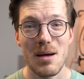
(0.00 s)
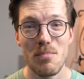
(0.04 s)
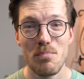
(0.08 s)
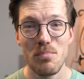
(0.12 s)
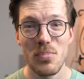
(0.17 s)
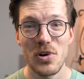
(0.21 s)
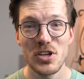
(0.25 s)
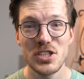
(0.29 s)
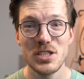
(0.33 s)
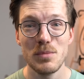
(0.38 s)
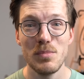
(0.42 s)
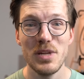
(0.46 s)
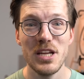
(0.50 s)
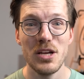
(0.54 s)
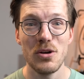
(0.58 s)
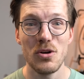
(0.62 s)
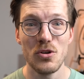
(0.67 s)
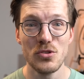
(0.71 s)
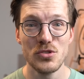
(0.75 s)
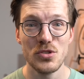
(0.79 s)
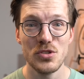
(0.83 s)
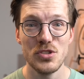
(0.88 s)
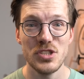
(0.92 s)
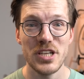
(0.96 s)
and possibly
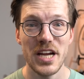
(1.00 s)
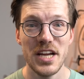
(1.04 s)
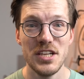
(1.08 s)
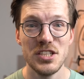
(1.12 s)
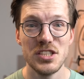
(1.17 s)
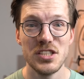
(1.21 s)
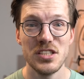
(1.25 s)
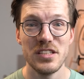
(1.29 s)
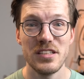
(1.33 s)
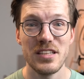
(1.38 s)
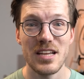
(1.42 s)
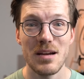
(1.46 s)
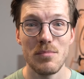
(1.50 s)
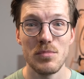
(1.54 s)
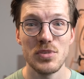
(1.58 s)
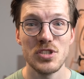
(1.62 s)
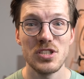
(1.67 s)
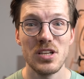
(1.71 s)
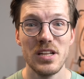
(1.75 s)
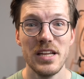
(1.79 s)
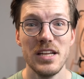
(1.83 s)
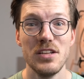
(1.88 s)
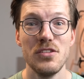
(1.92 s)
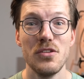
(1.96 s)
also changes in
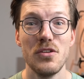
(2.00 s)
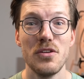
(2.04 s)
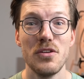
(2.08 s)
temperature linked